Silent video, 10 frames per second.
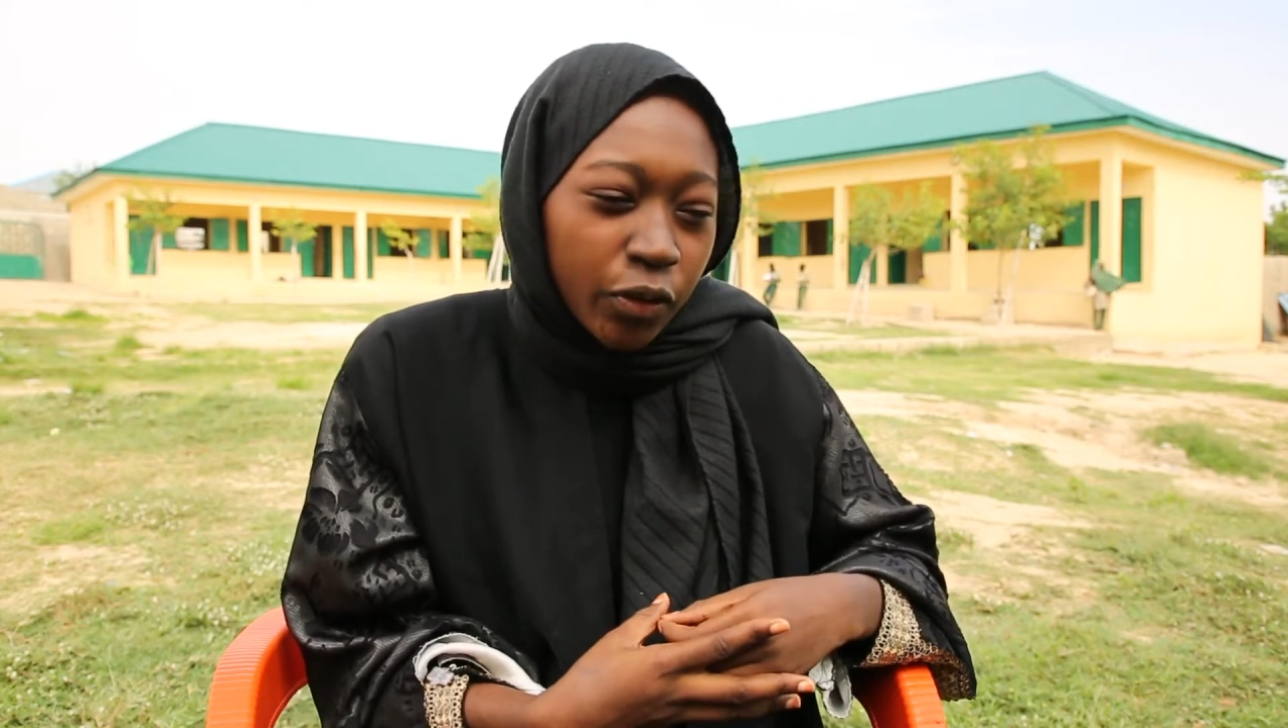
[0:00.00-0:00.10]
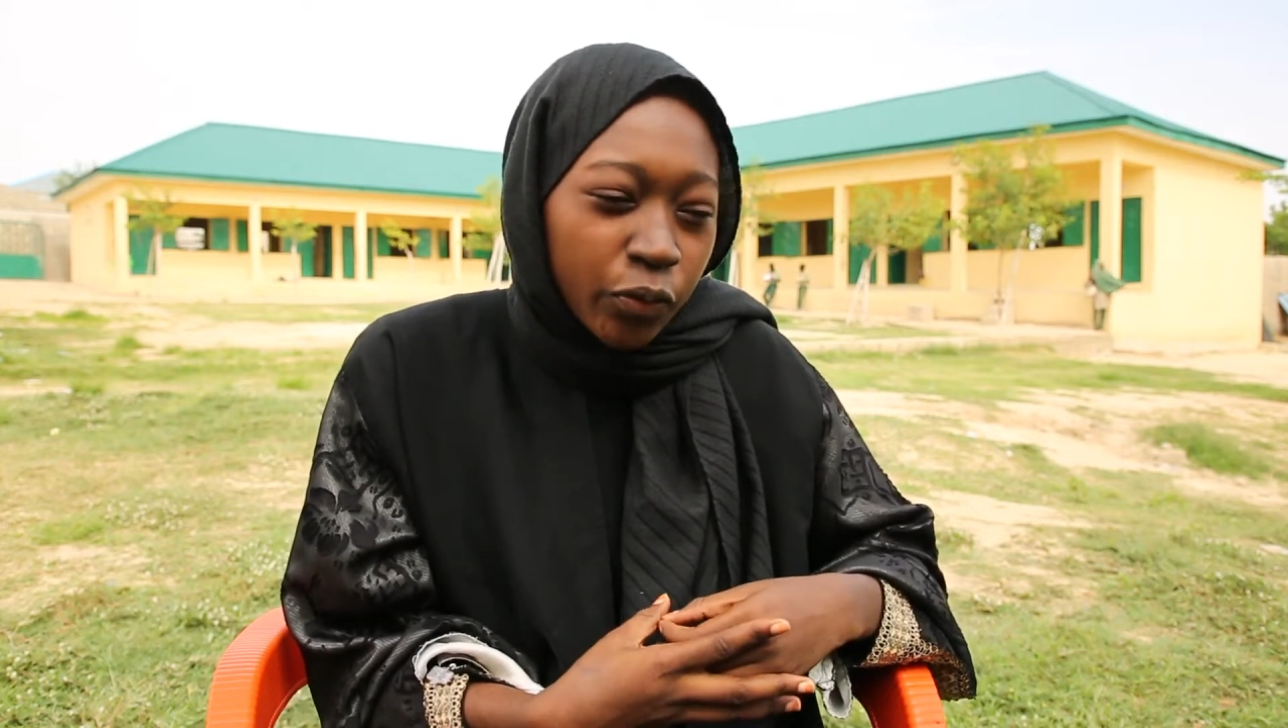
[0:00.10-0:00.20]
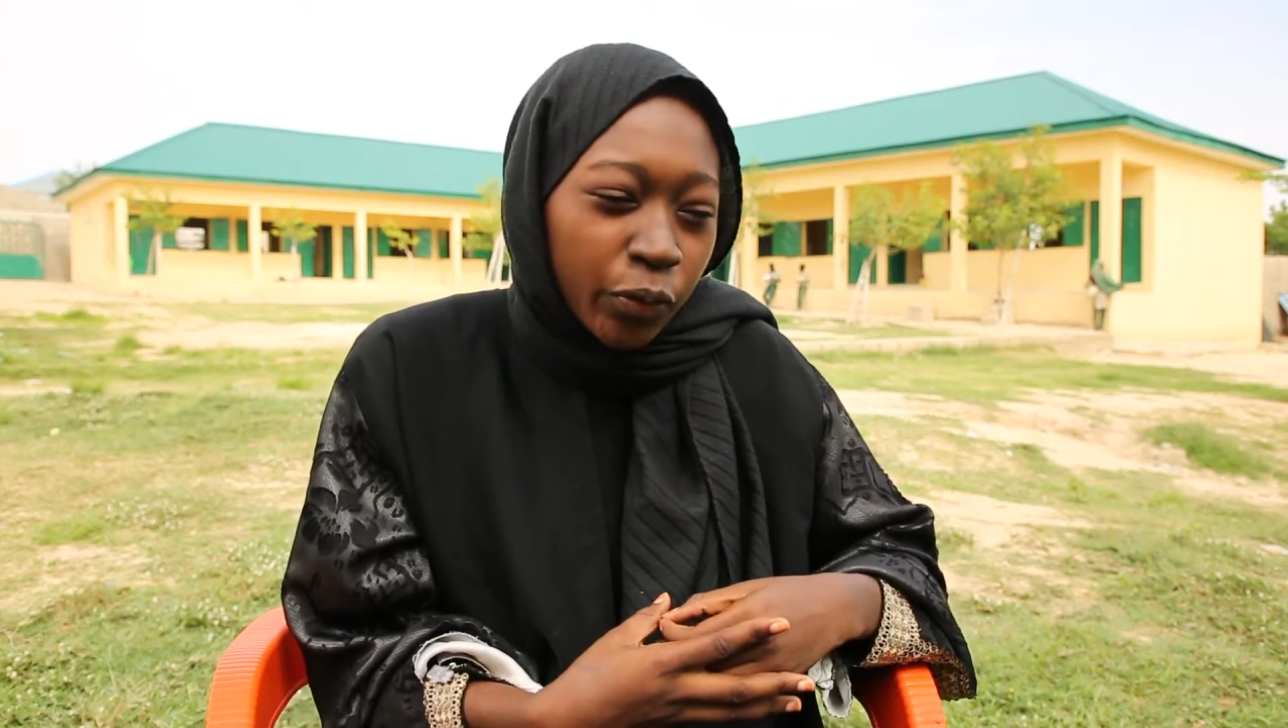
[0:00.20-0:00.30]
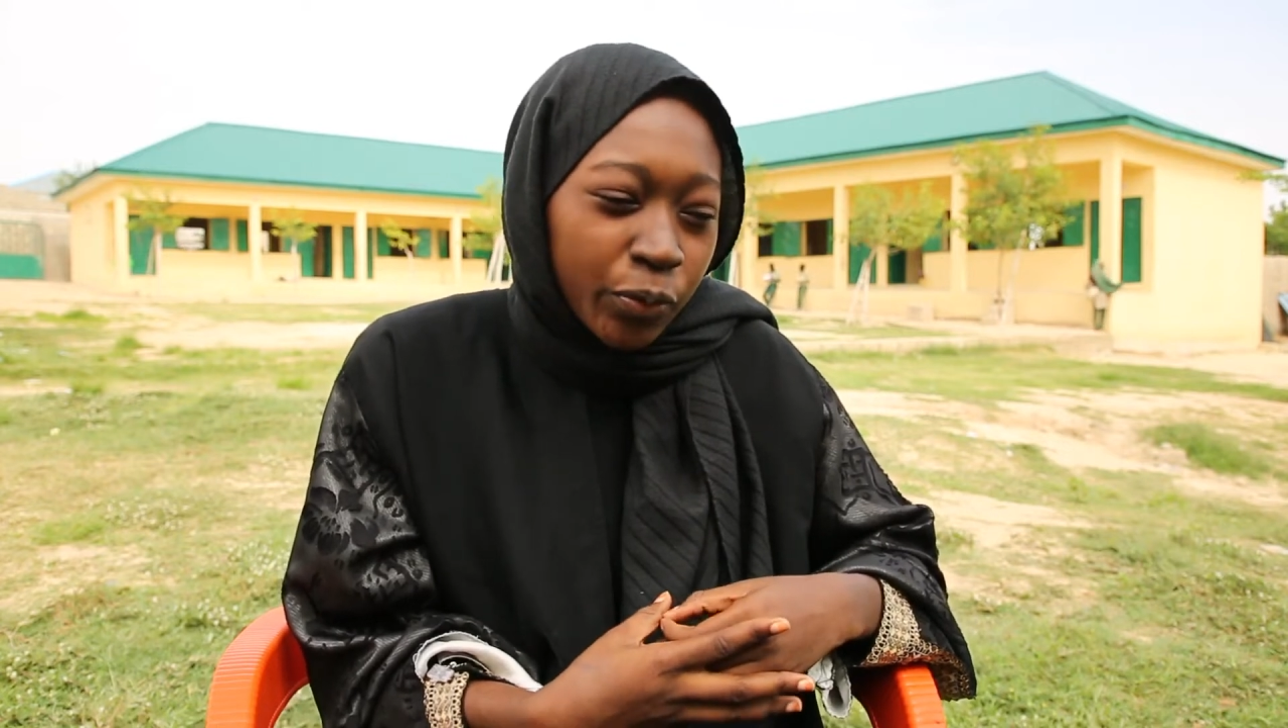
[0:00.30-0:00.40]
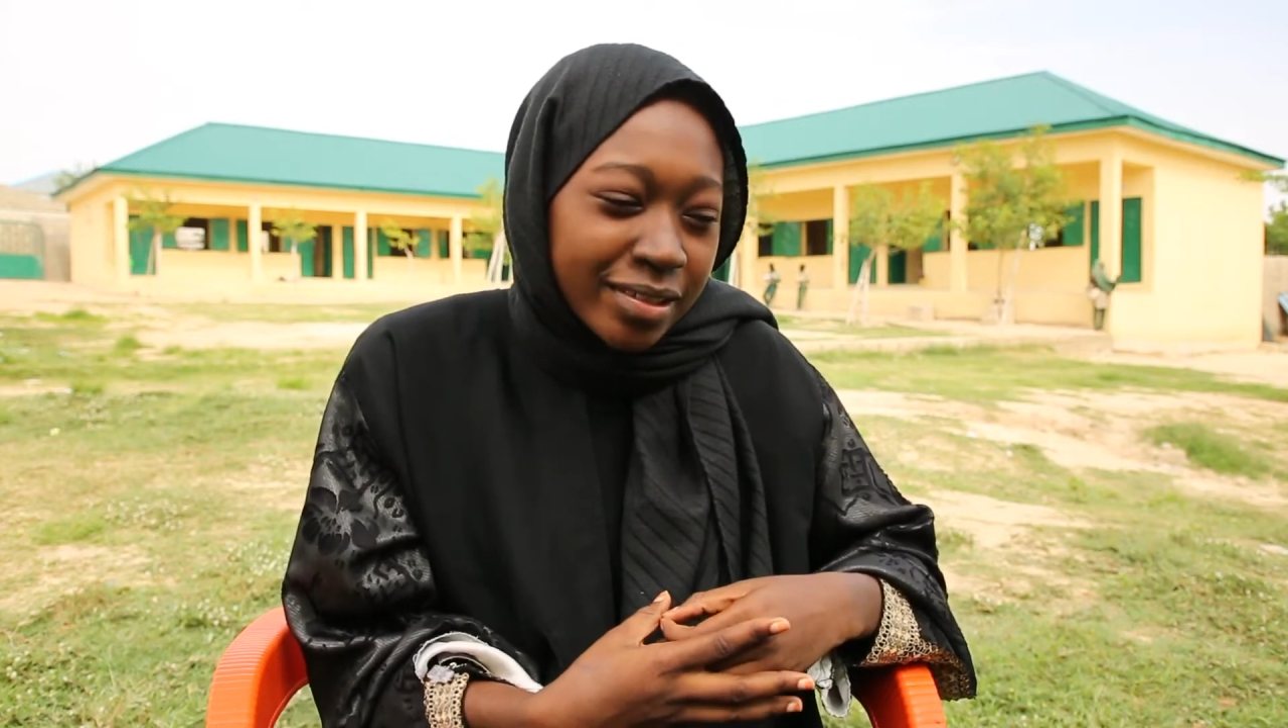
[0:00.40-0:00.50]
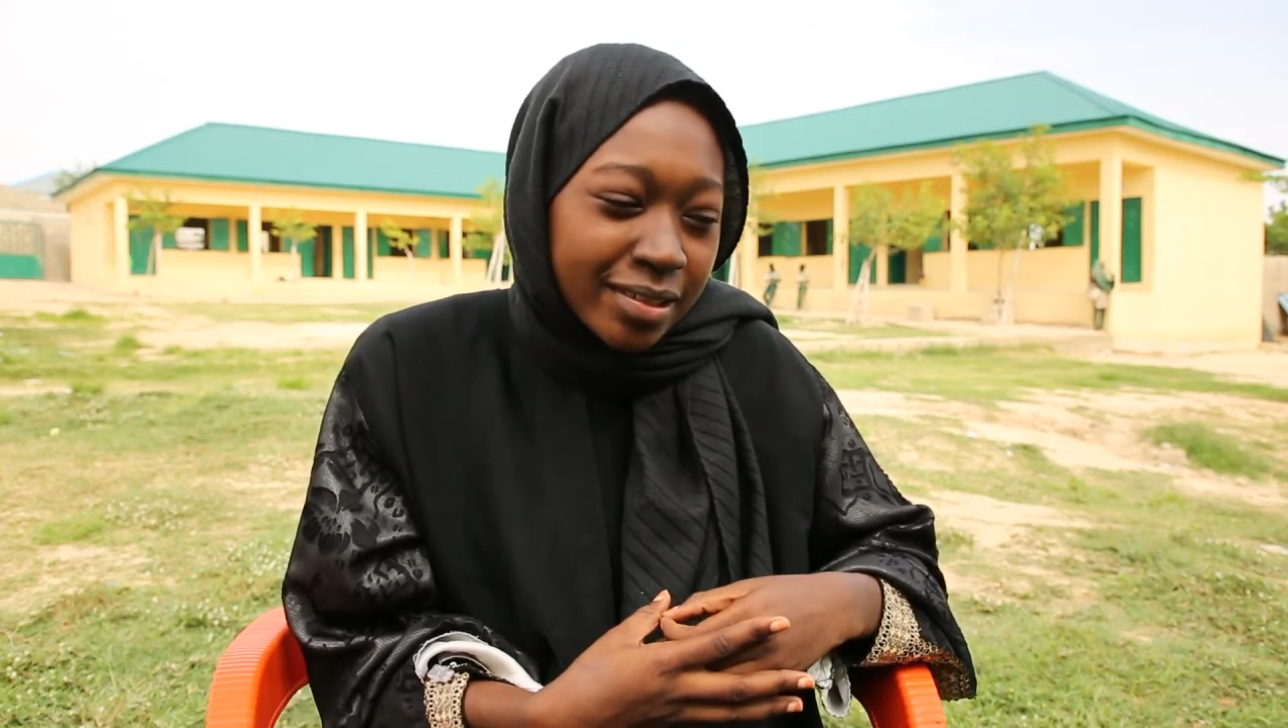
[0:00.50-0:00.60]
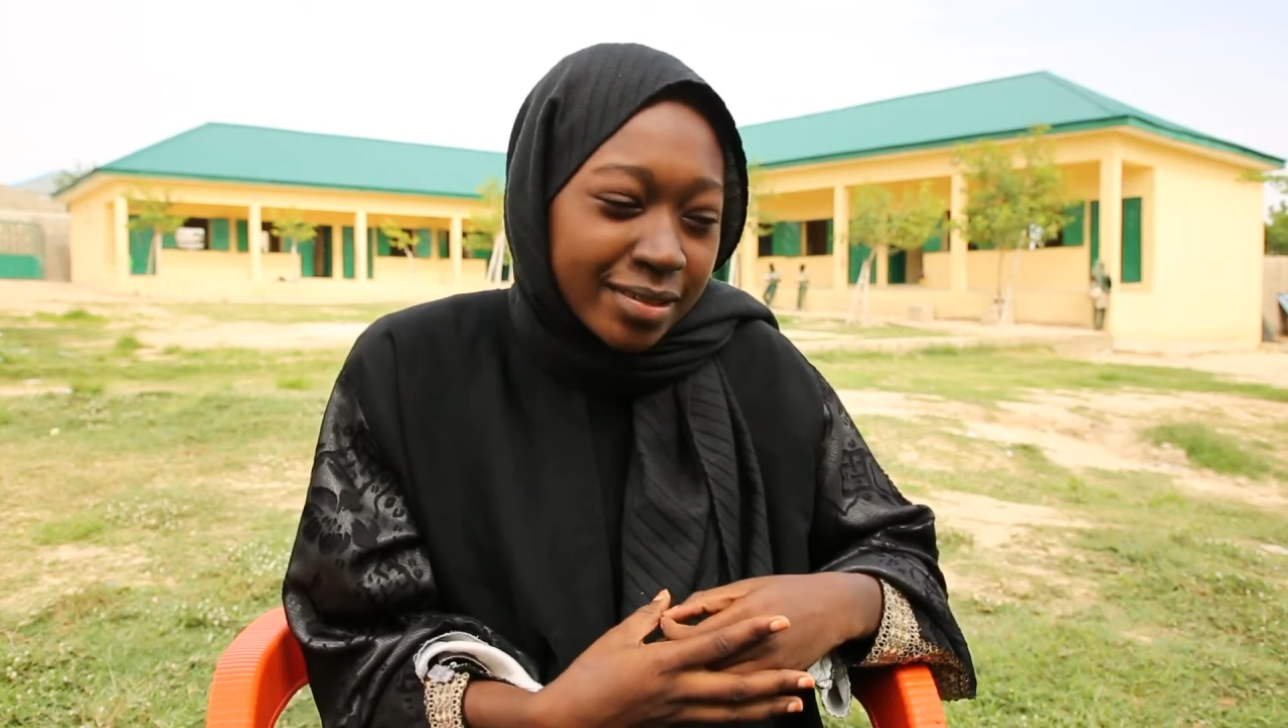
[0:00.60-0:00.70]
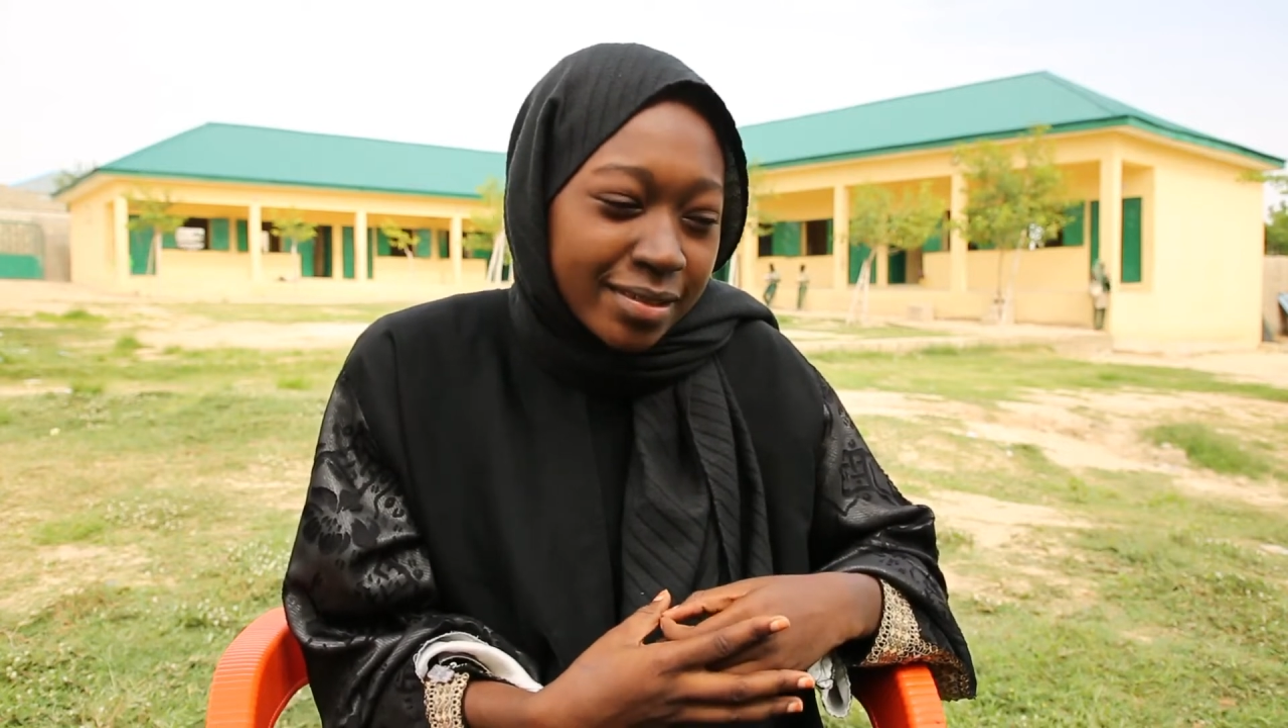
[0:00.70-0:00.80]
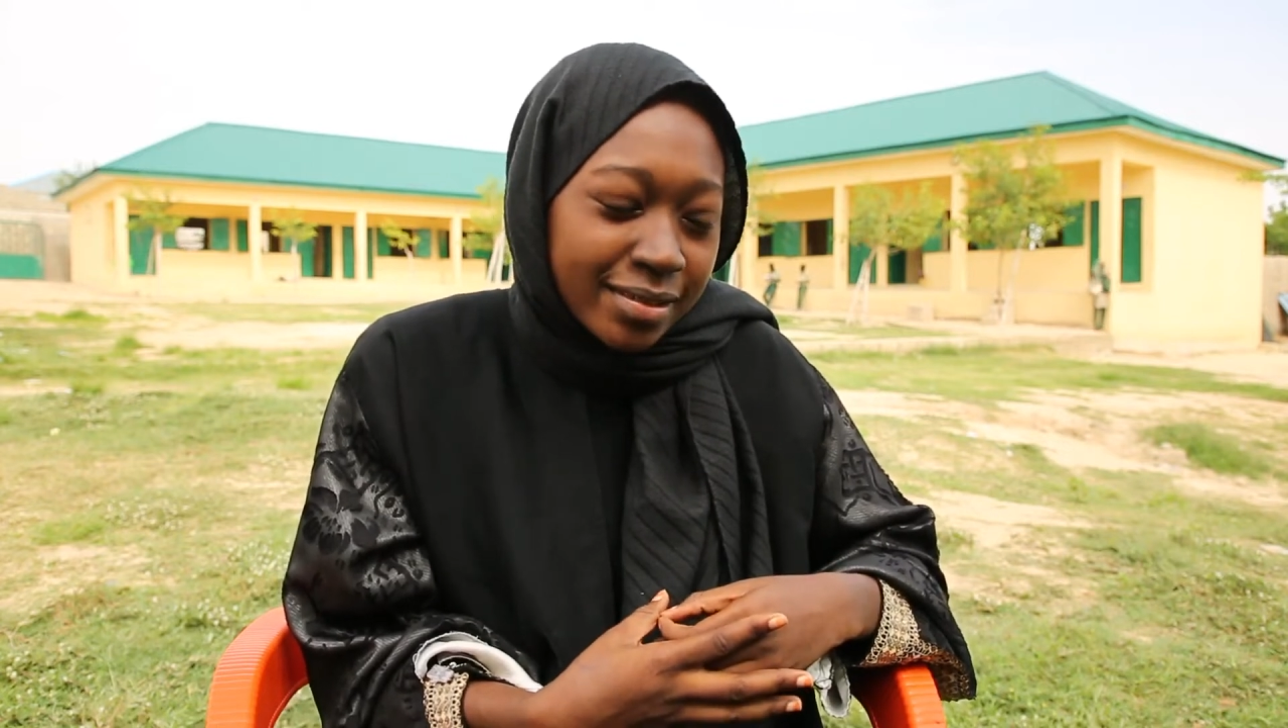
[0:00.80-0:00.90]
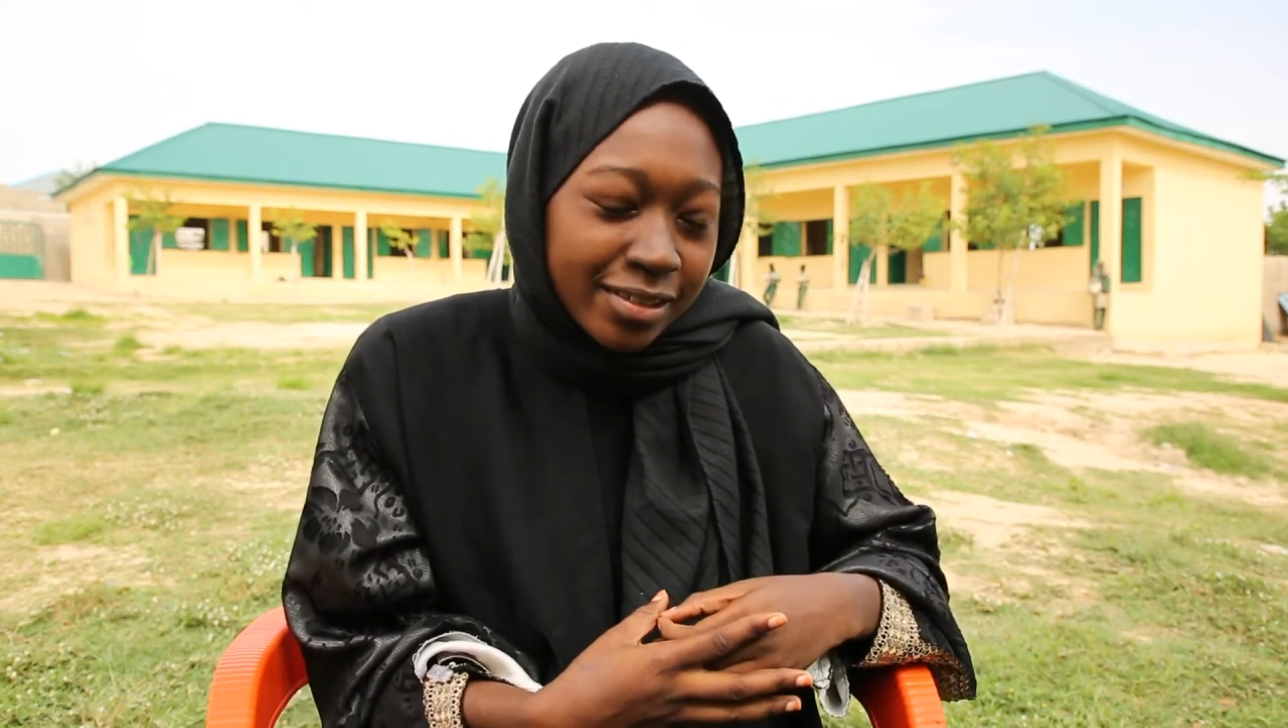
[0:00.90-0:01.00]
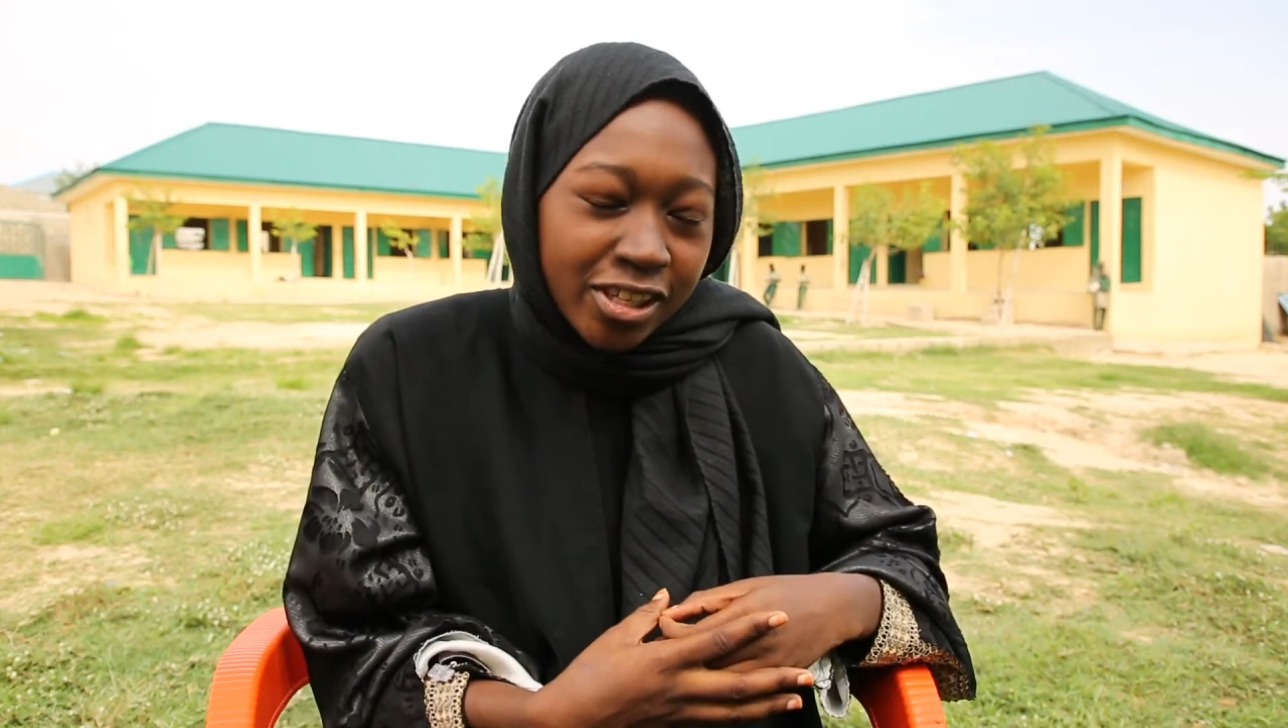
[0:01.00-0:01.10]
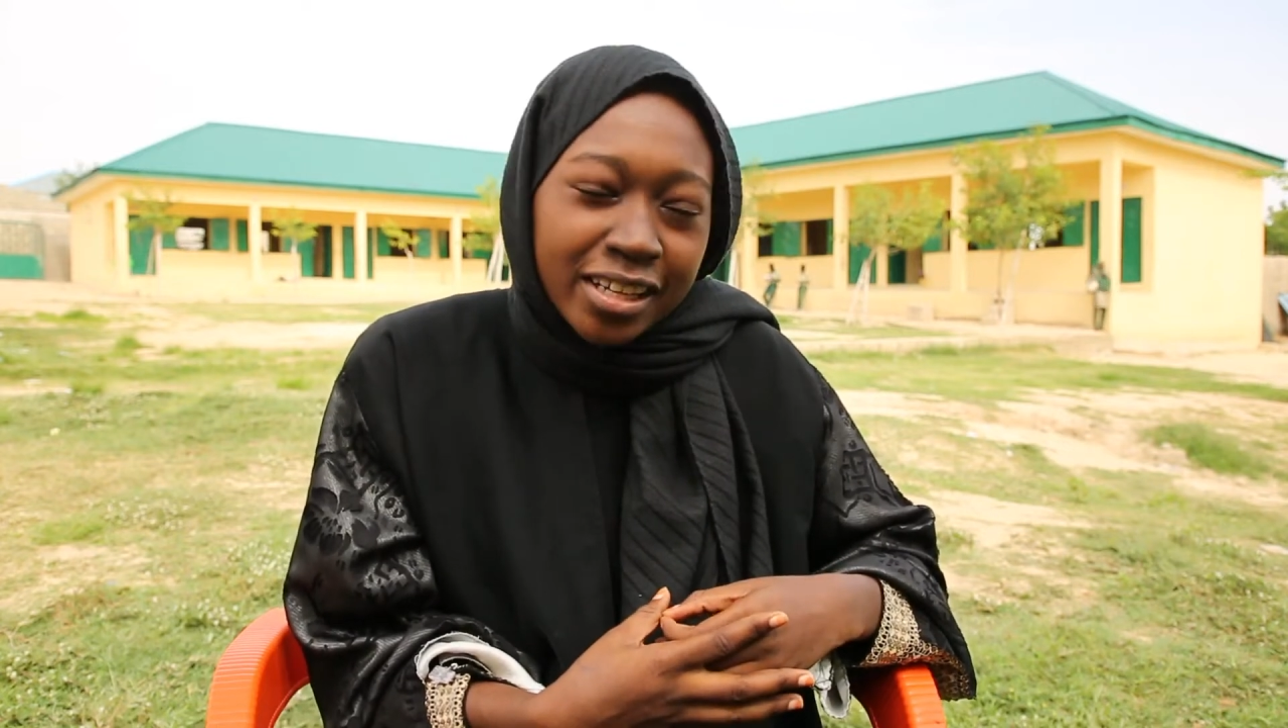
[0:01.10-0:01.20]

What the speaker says: there was this, she